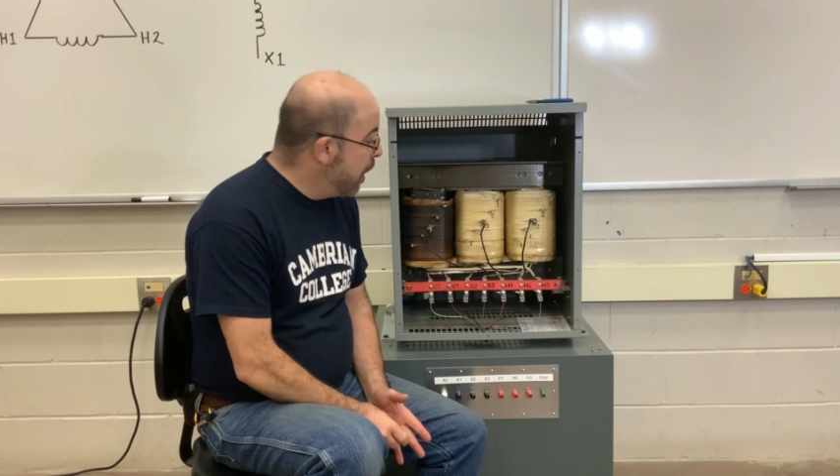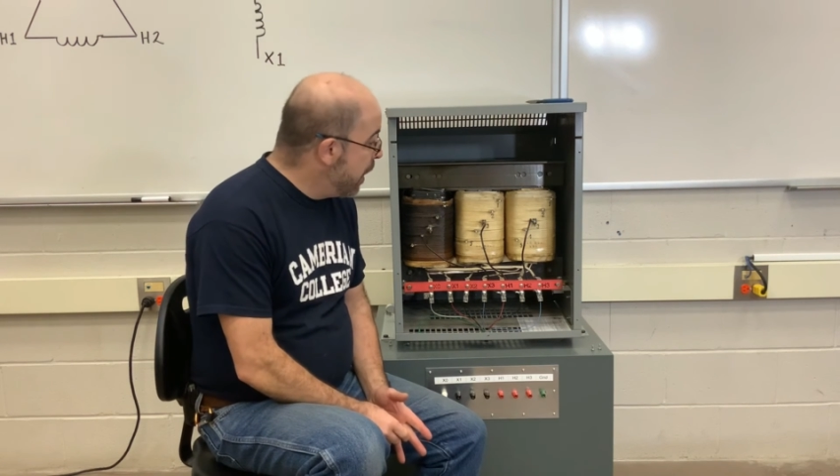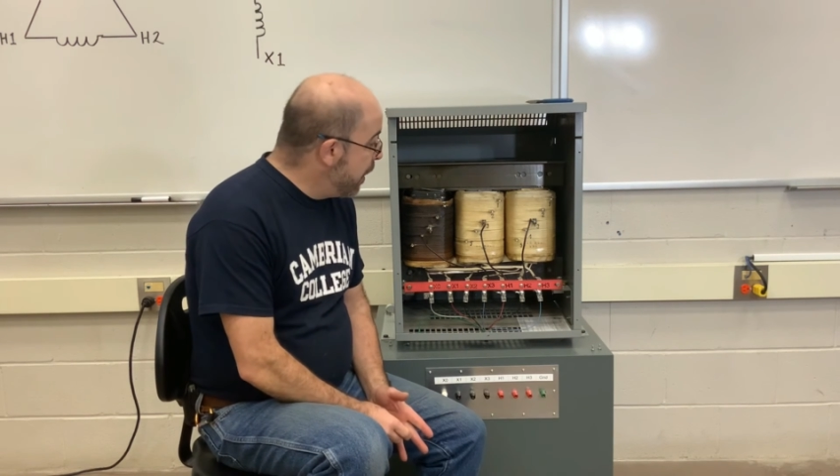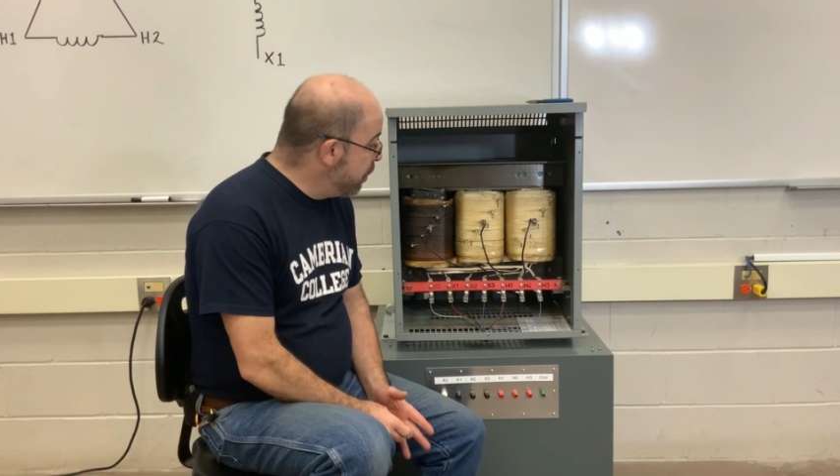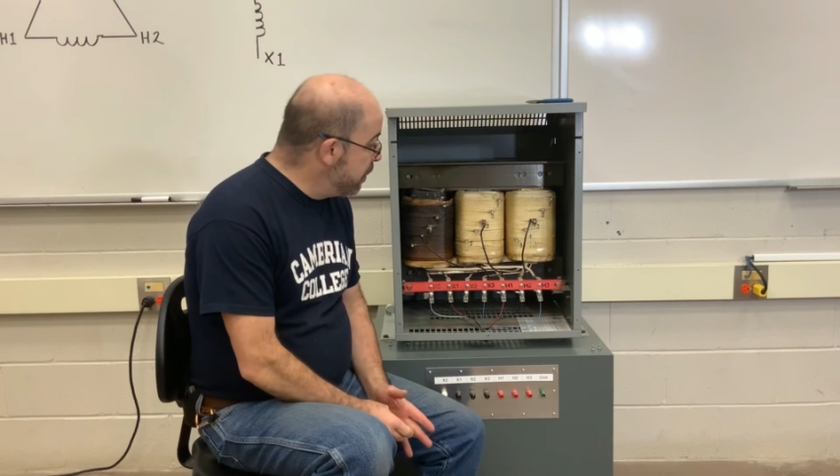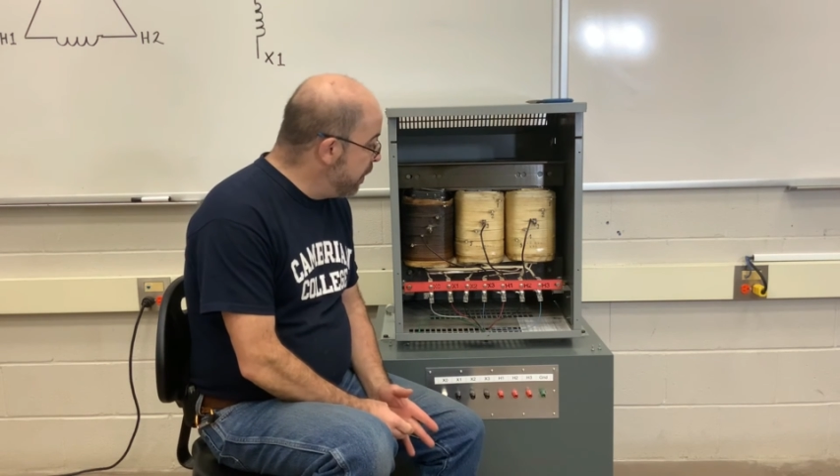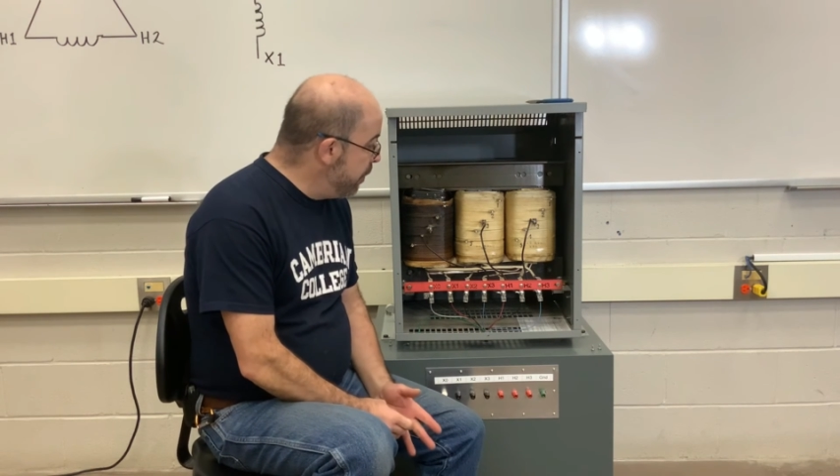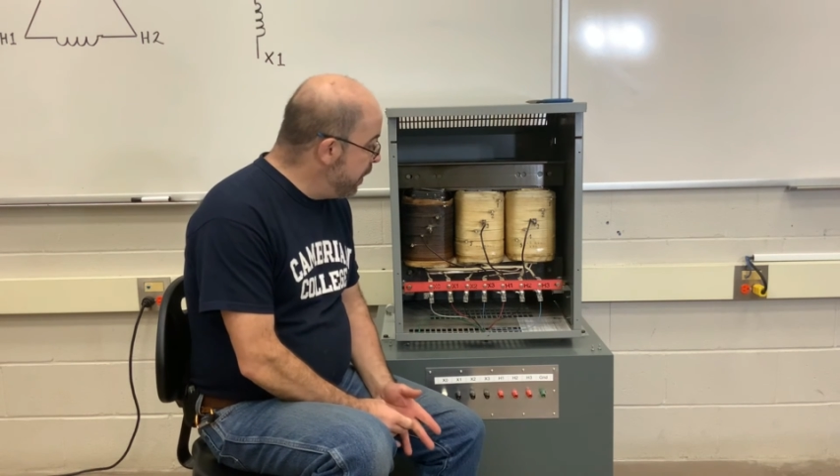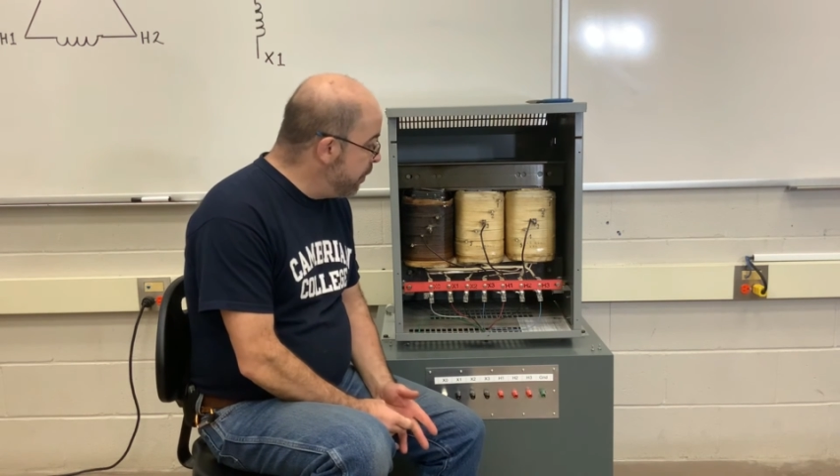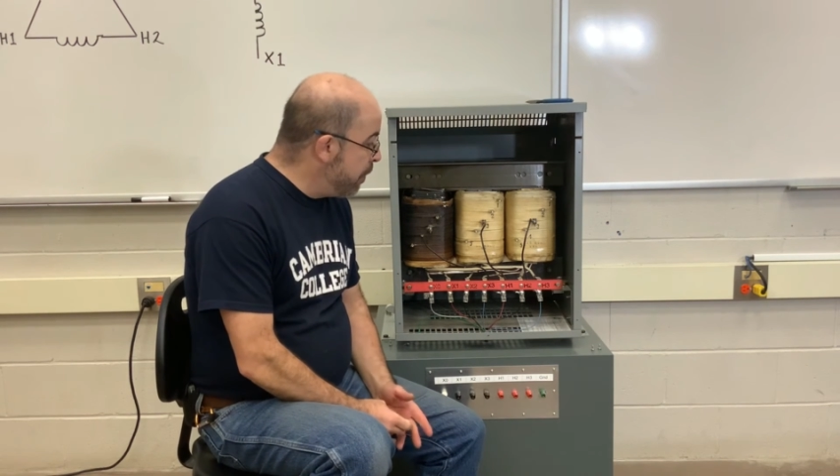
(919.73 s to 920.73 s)
I was
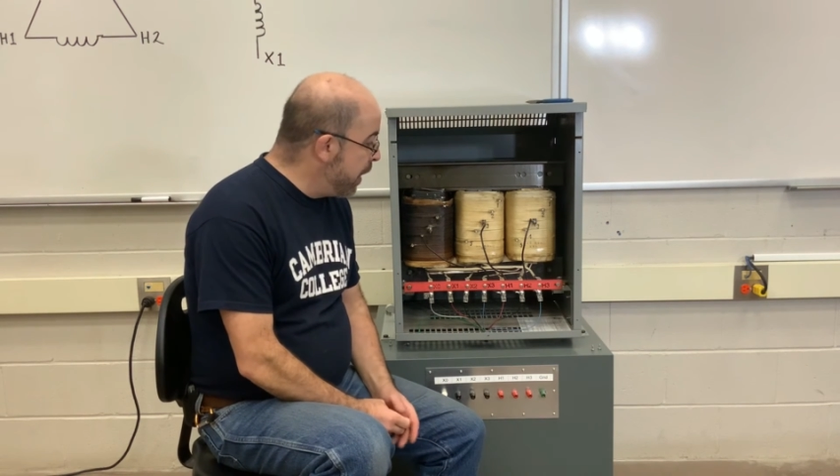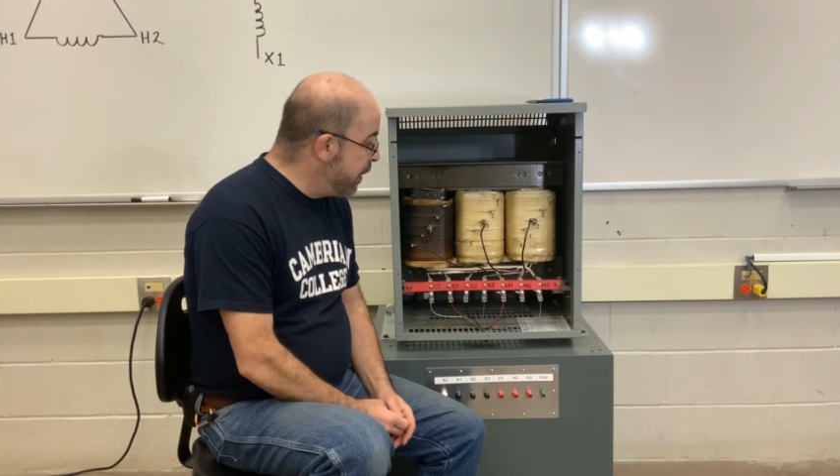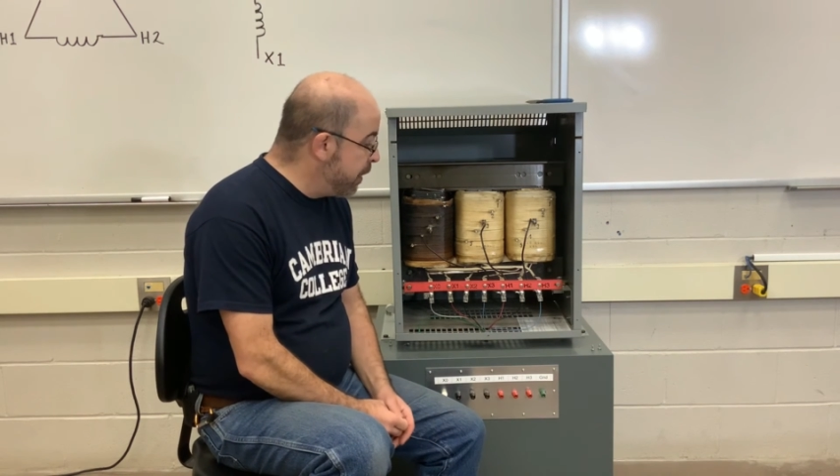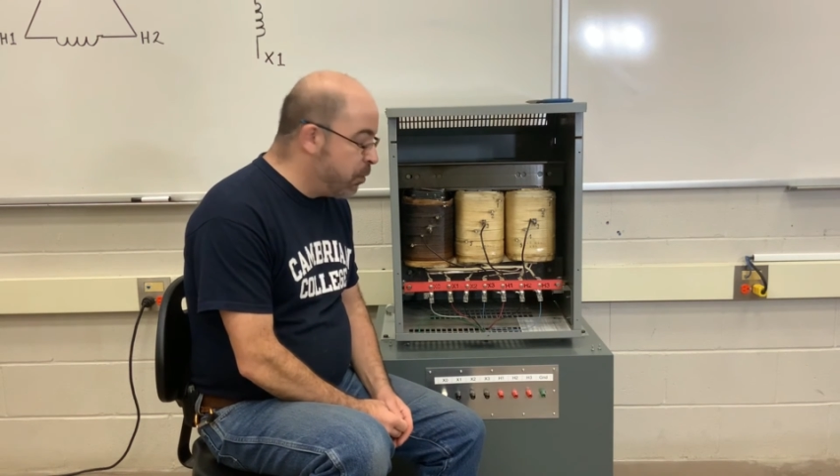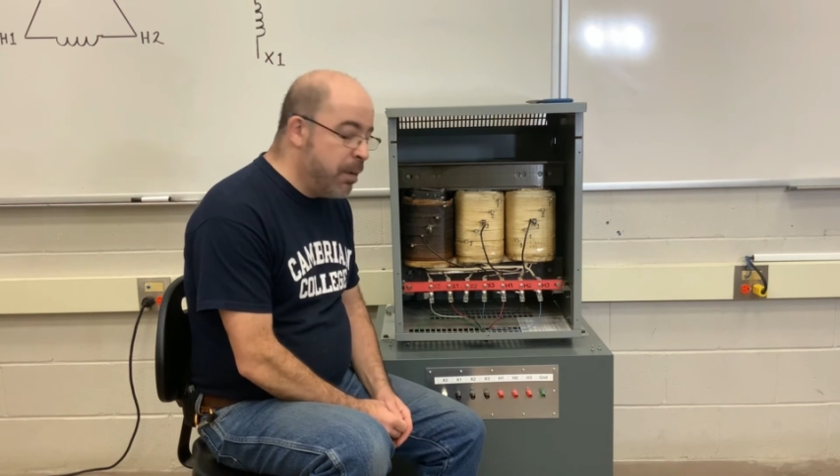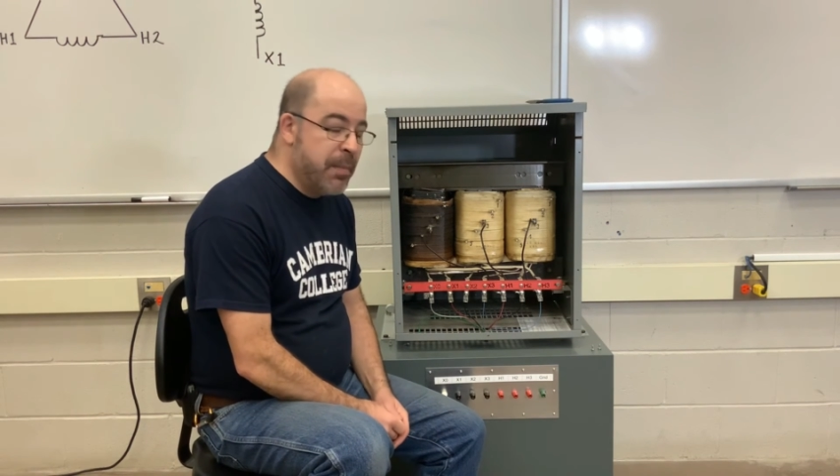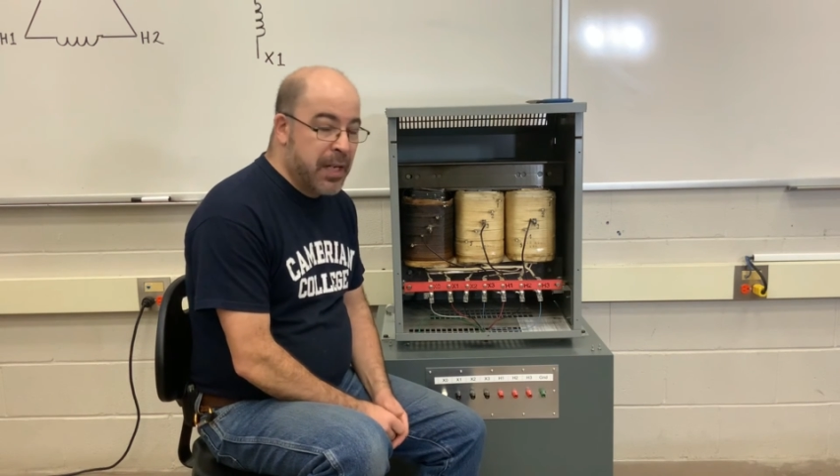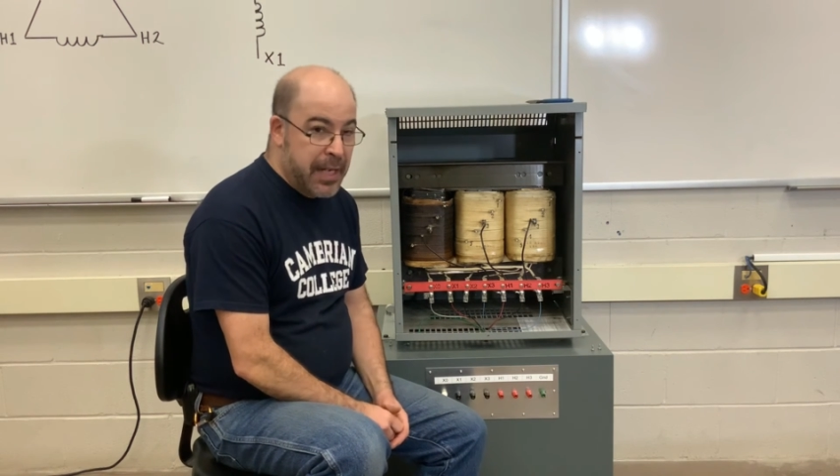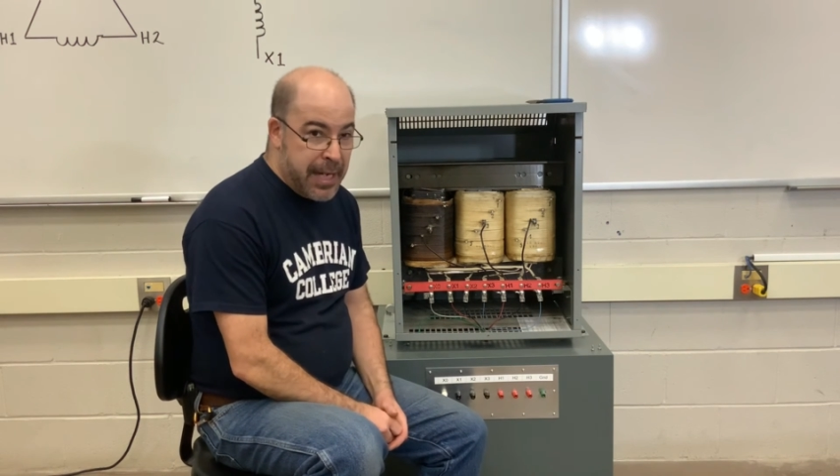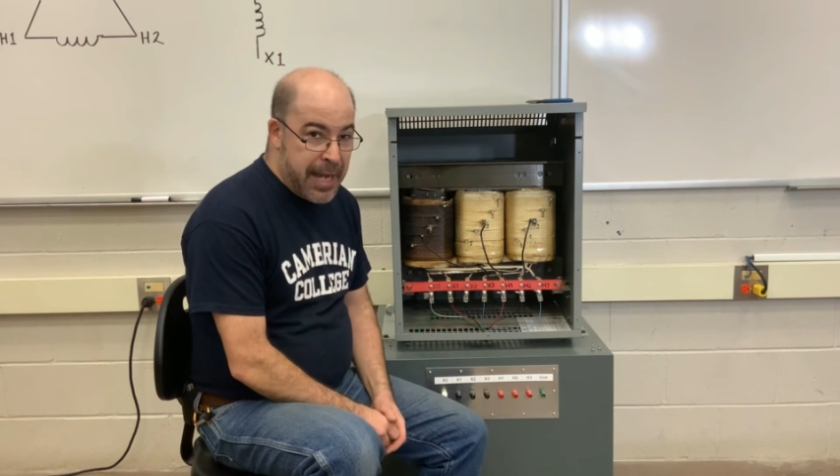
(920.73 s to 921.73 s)
limited by the equipment
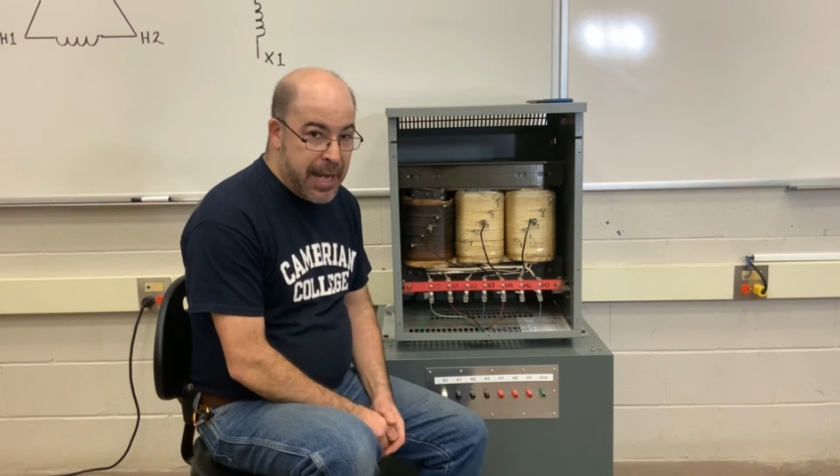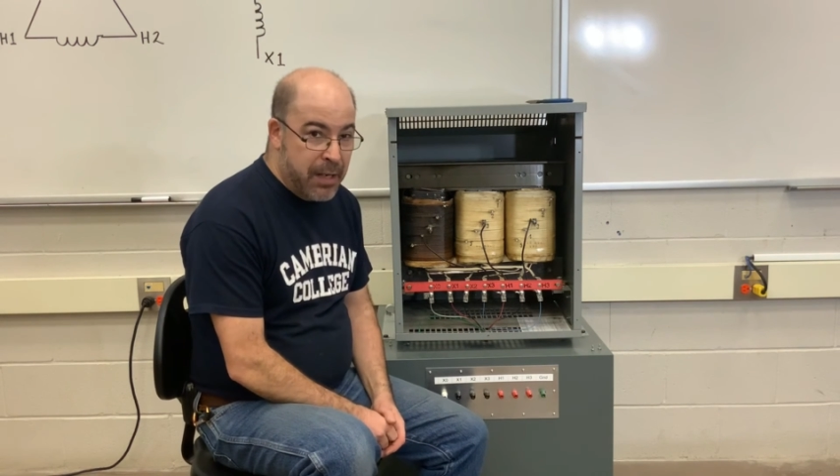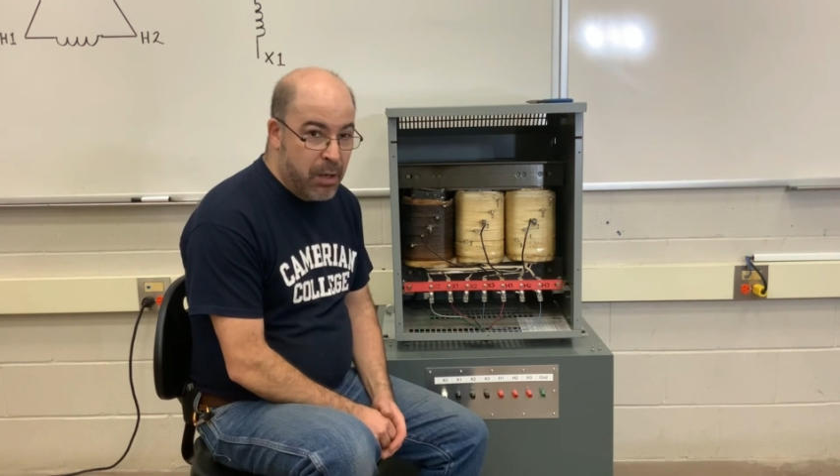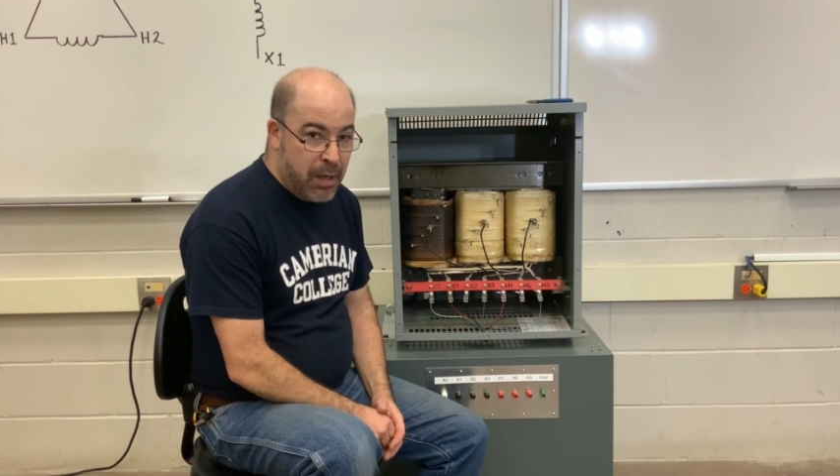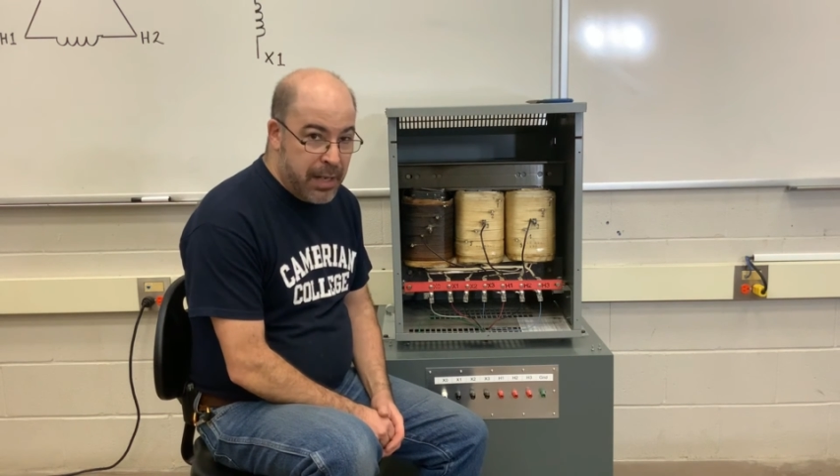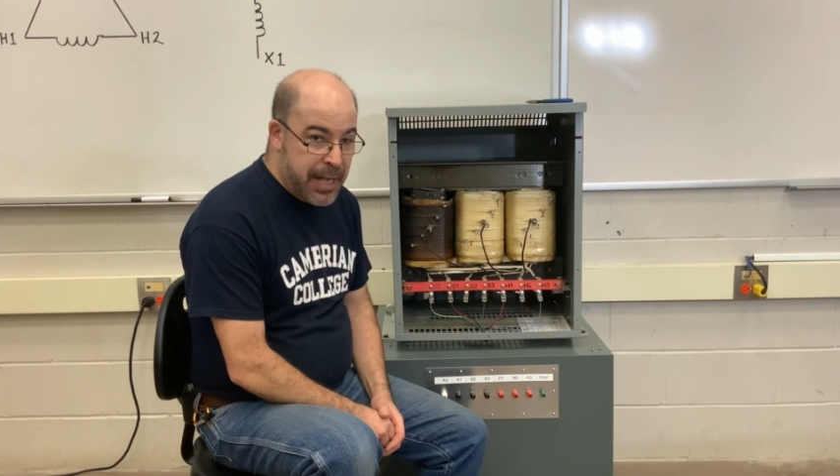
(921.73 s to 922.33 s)
I had on